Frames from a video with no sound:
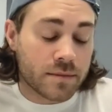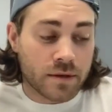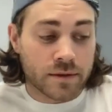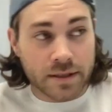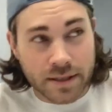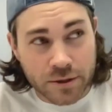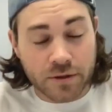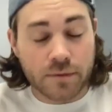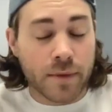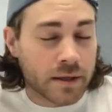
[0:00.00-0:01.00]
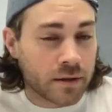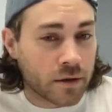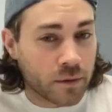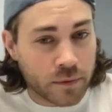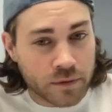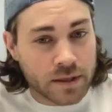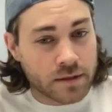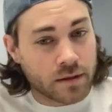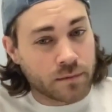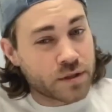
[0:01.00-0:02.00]
So it's essentially making your immune
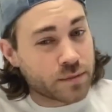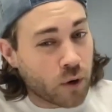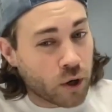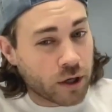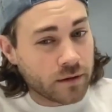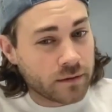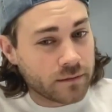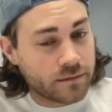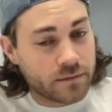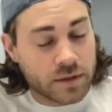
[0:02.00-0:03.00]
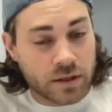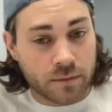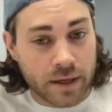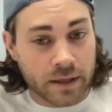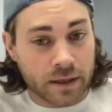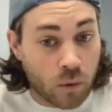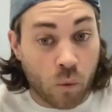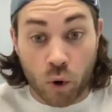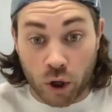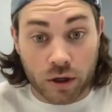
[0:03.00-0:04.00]
system smarter. It's going to make it
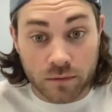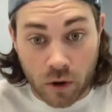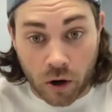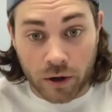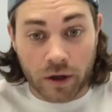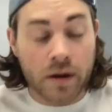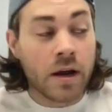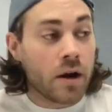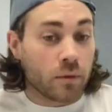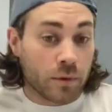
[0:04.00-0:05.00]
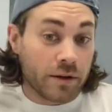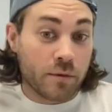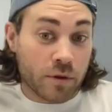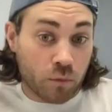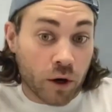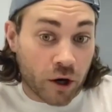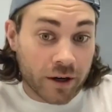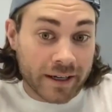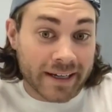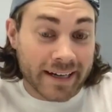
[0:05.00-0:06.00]
work harder, really, with what
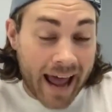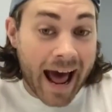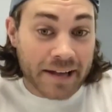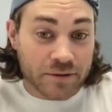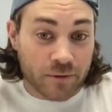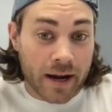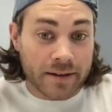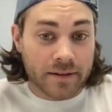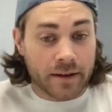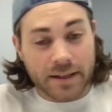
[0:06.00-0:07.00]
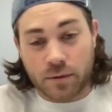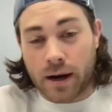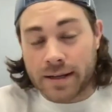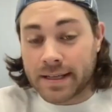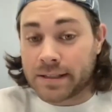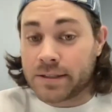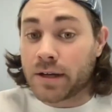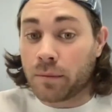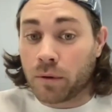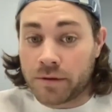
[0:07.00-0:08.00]
already it has, right? And that's why I say
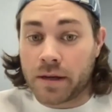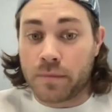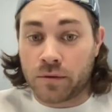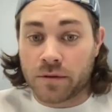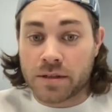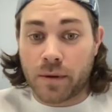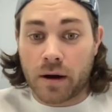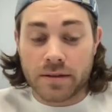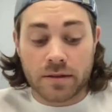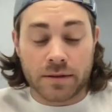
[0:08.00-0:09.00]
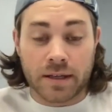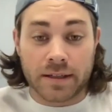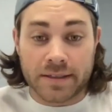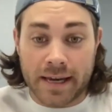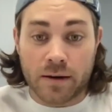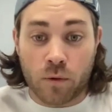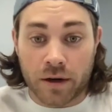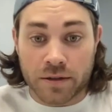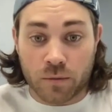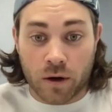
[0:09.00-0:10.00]
double the immune response. So it's going to take where
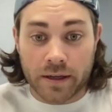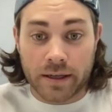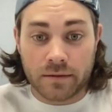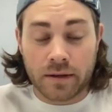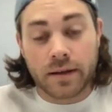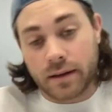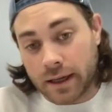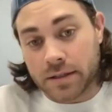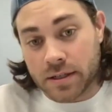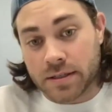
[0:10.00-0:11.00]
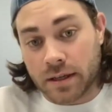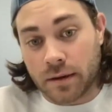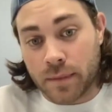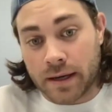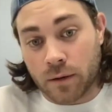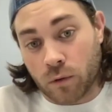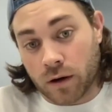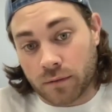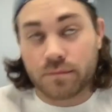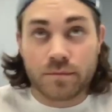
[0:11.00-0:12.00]
it's working, and it's just going to make it
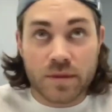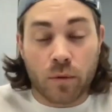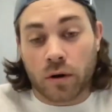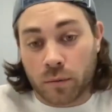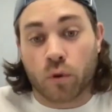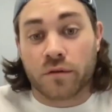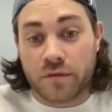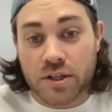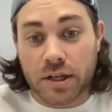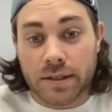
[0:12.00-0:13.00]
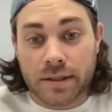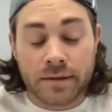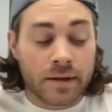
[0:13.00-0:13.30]
work smarter and more efficient.